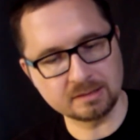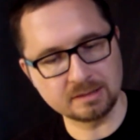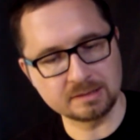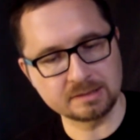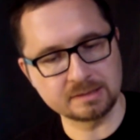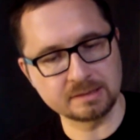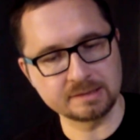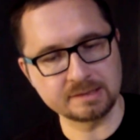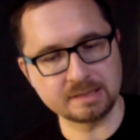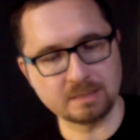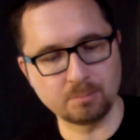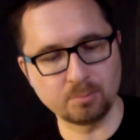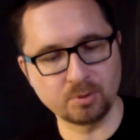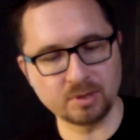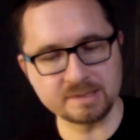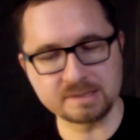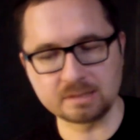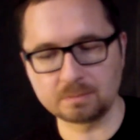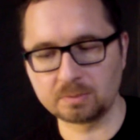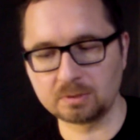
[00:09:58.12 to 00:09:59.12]
it's the same
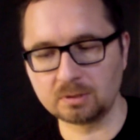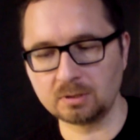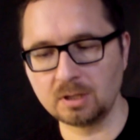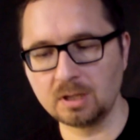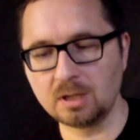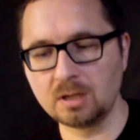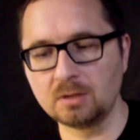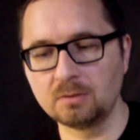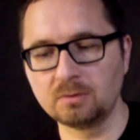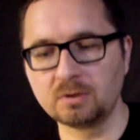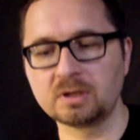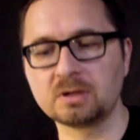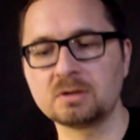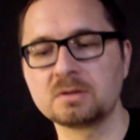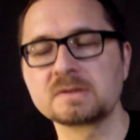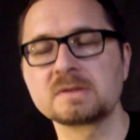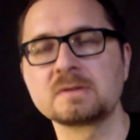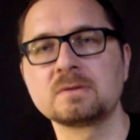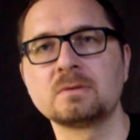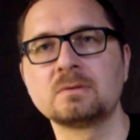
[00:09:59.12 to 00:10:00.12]
principle, you can
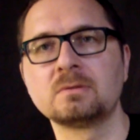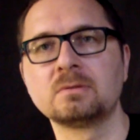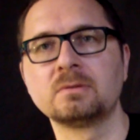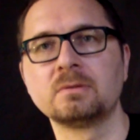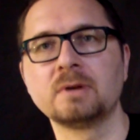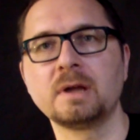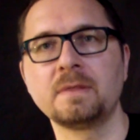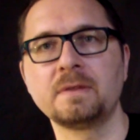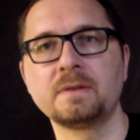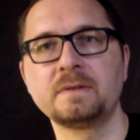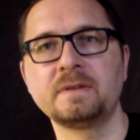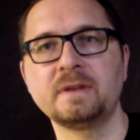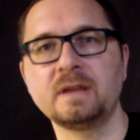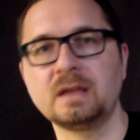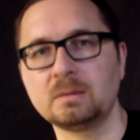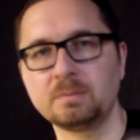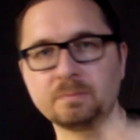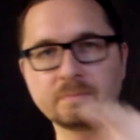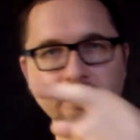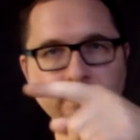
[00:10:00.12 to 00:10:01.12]
also run the
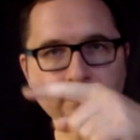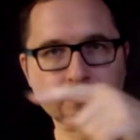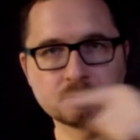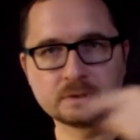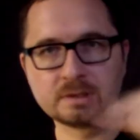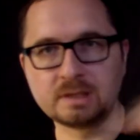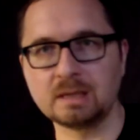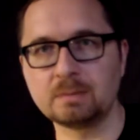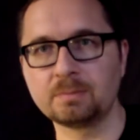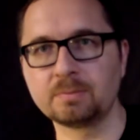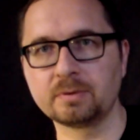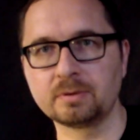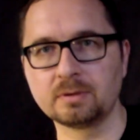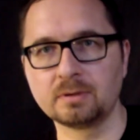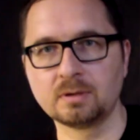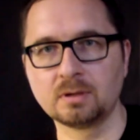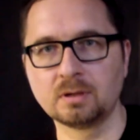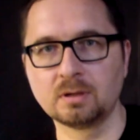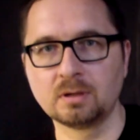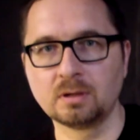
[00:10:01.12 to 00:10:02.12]
tape through a tape
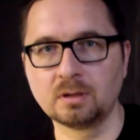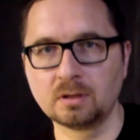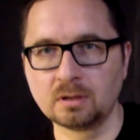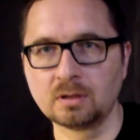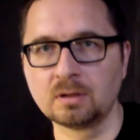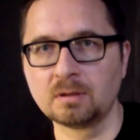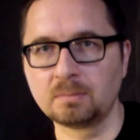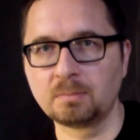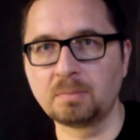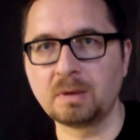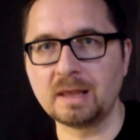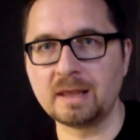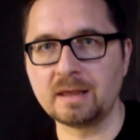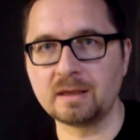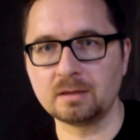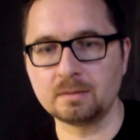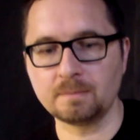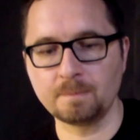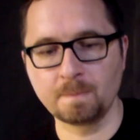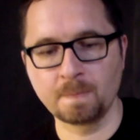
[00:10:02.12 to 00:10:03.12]

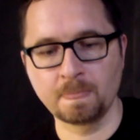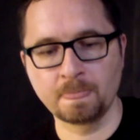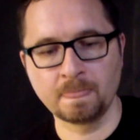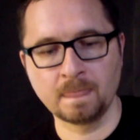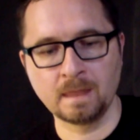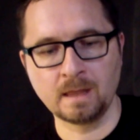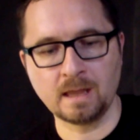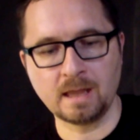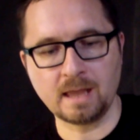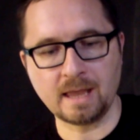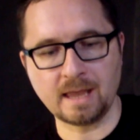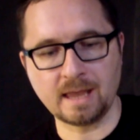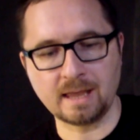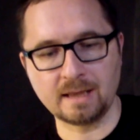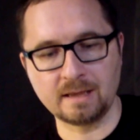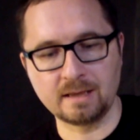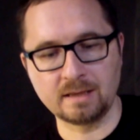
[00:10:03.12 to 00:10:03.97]
player and